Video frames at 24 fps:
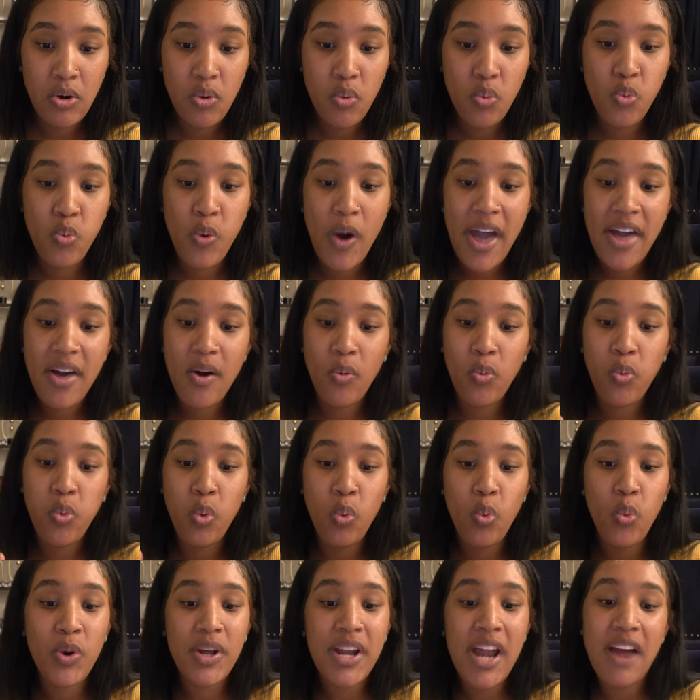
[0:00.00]

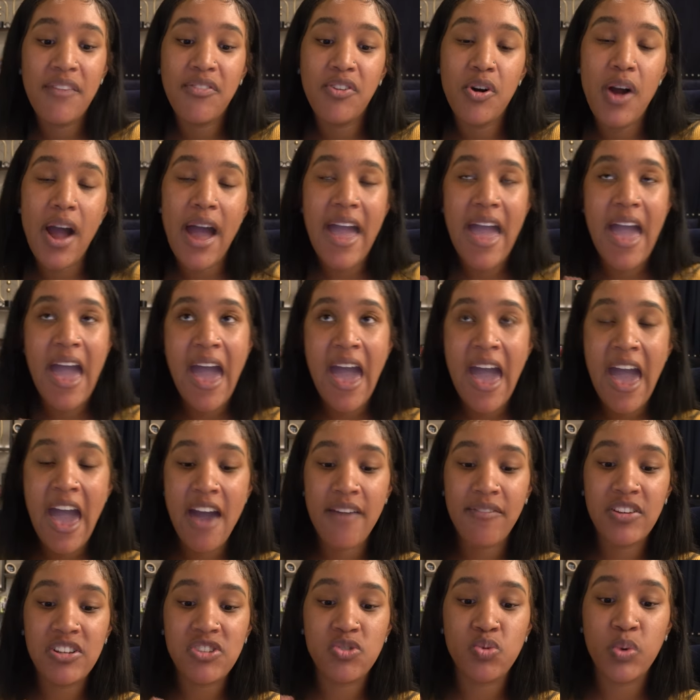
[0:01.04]
whatever I
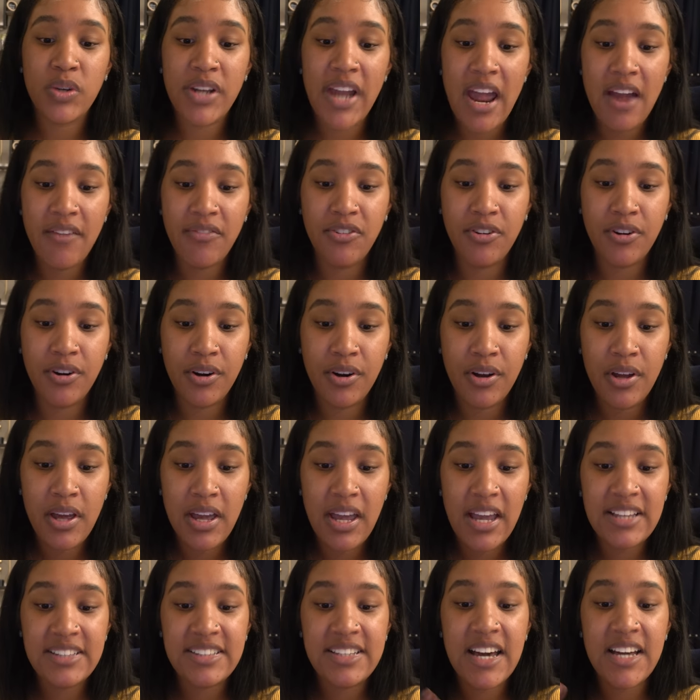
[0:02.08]
have is whatever
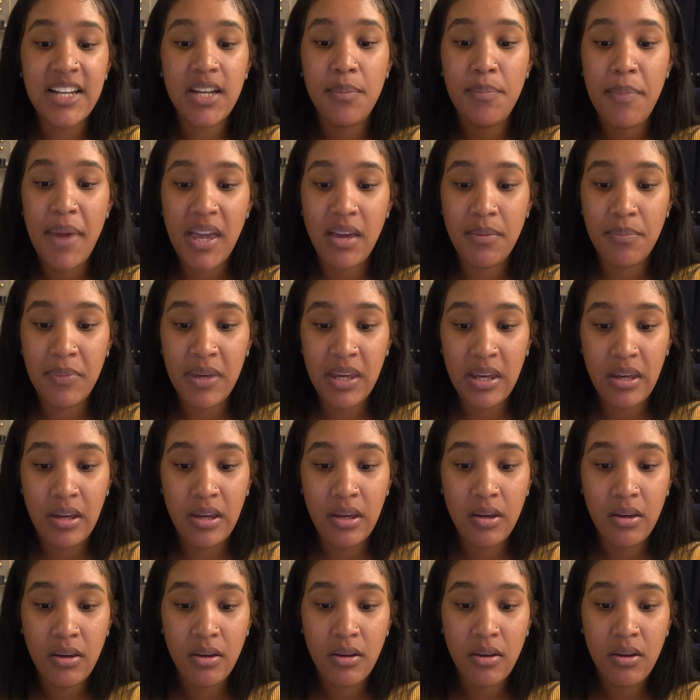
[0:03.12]
is going to make
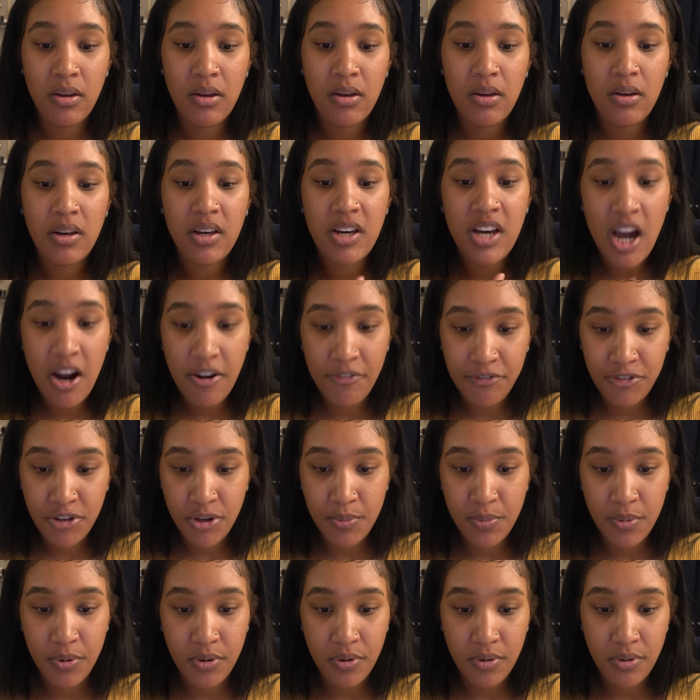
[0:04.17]
me
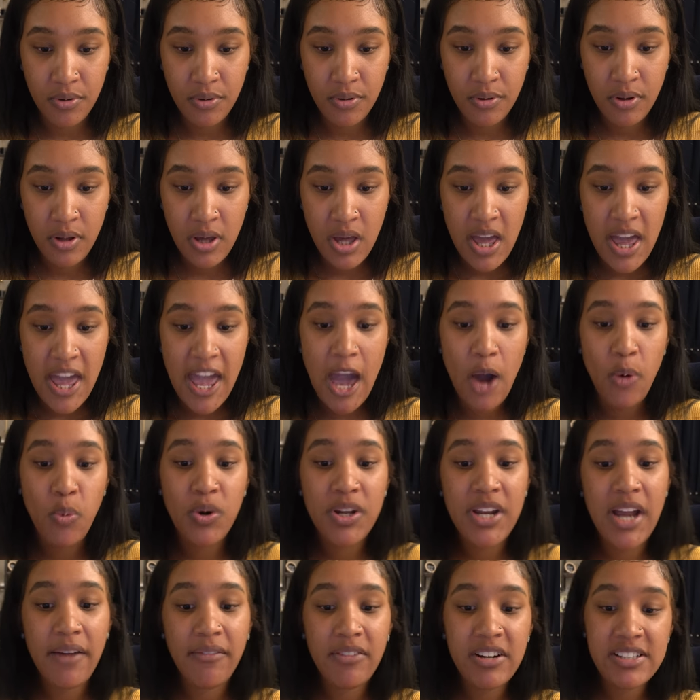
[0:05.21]
comfortable. And
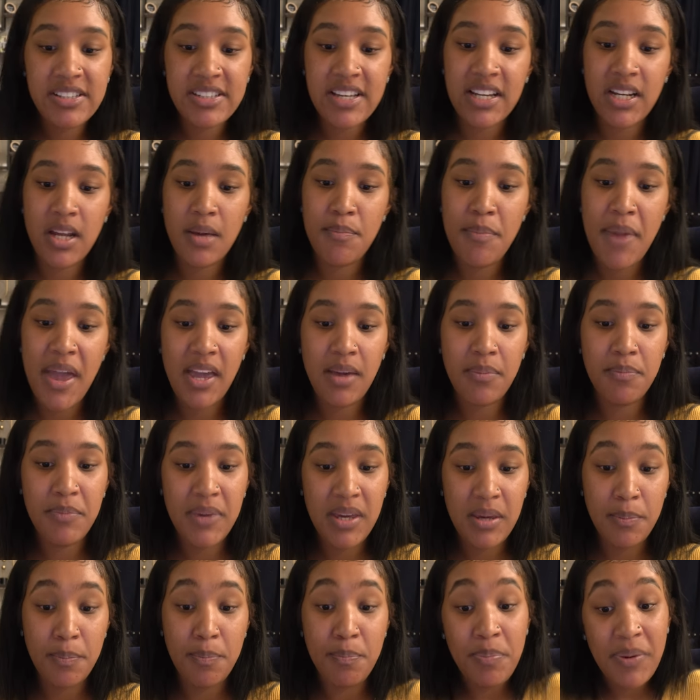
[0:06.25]
whatever is going to make
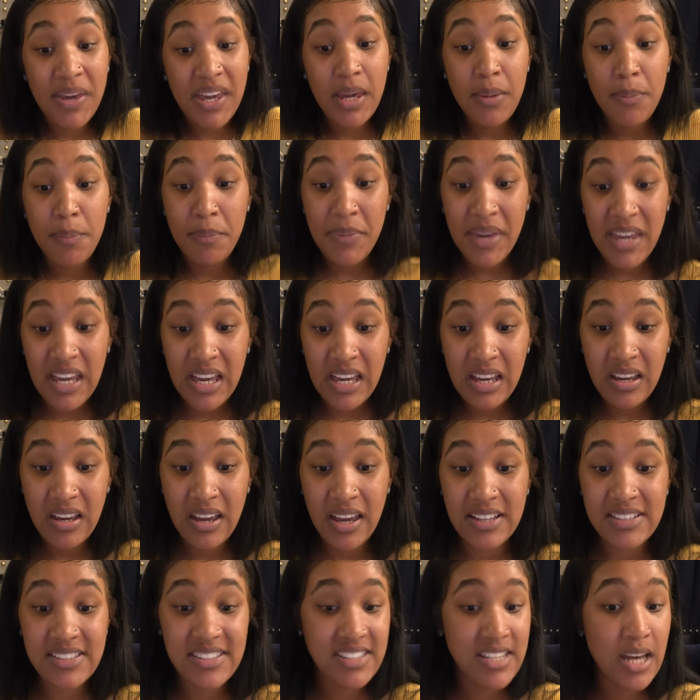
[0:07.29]
me be me
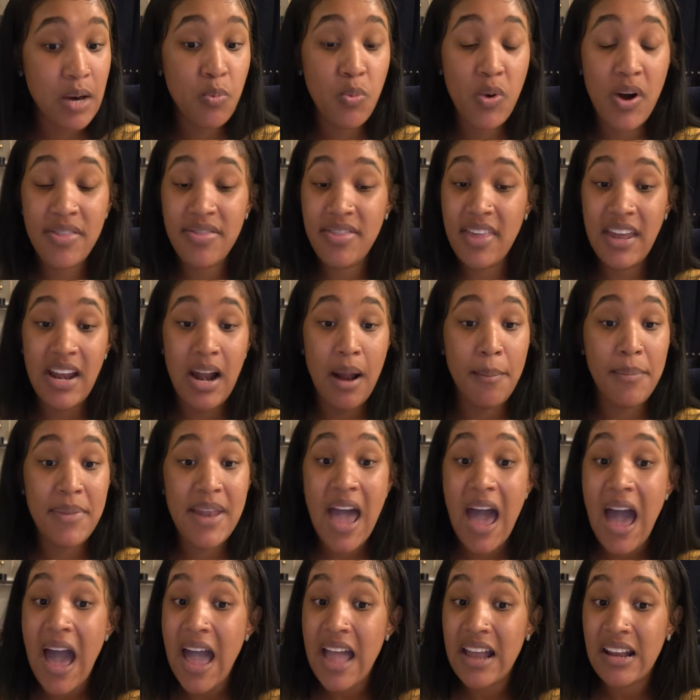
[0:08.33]
and someone that I'm
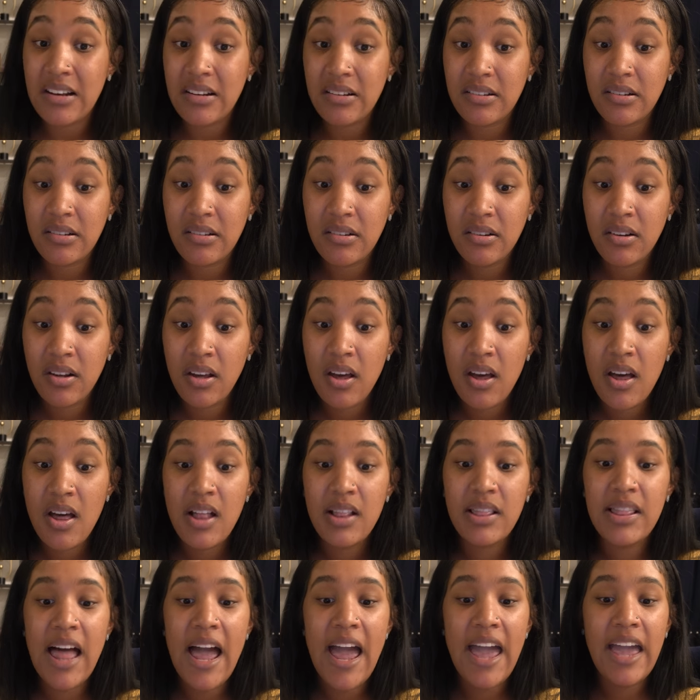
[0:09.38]
not,
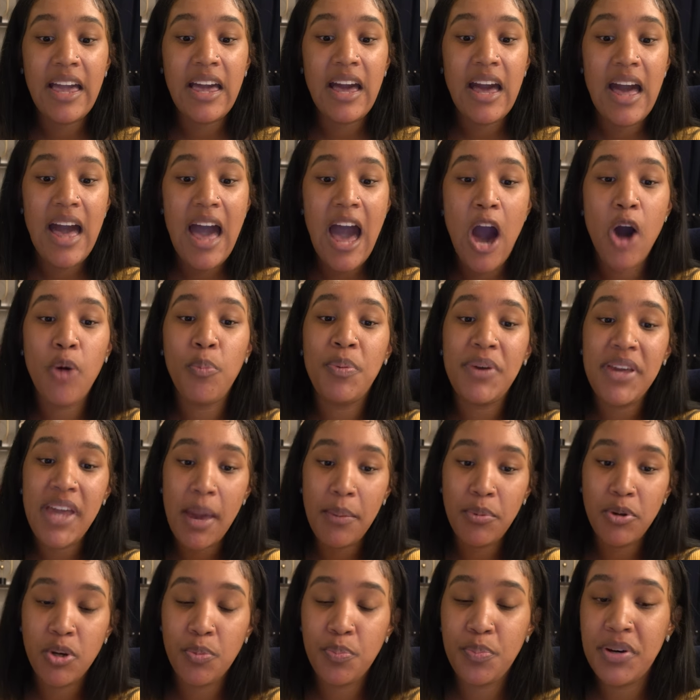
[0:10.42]
like, I'll be
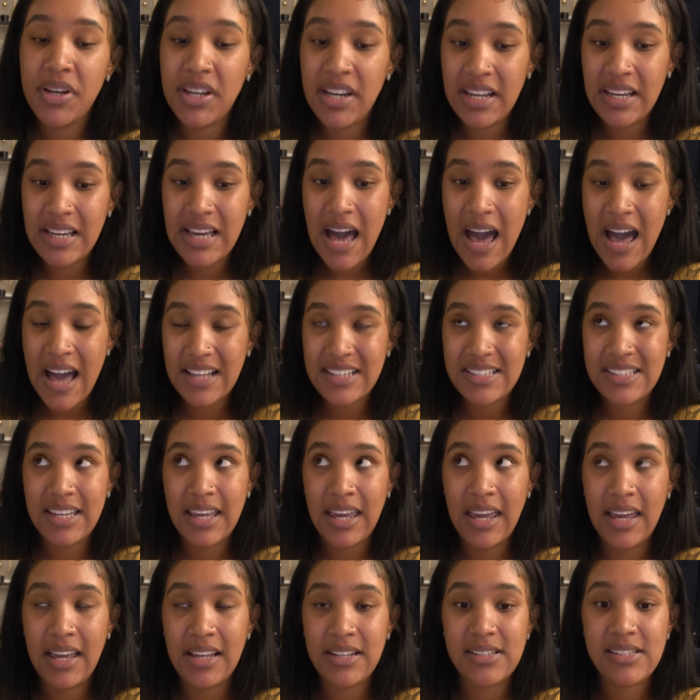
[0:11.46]
able to put in God's
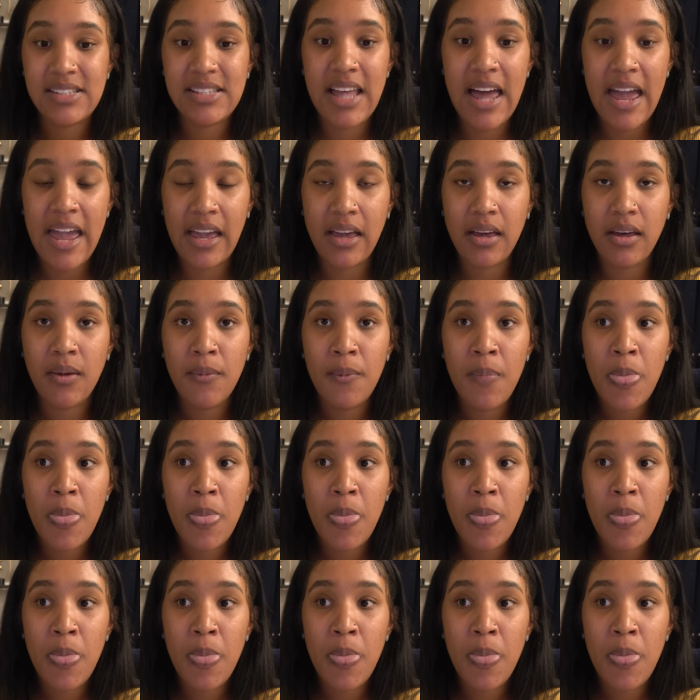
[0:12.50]
hands. Like,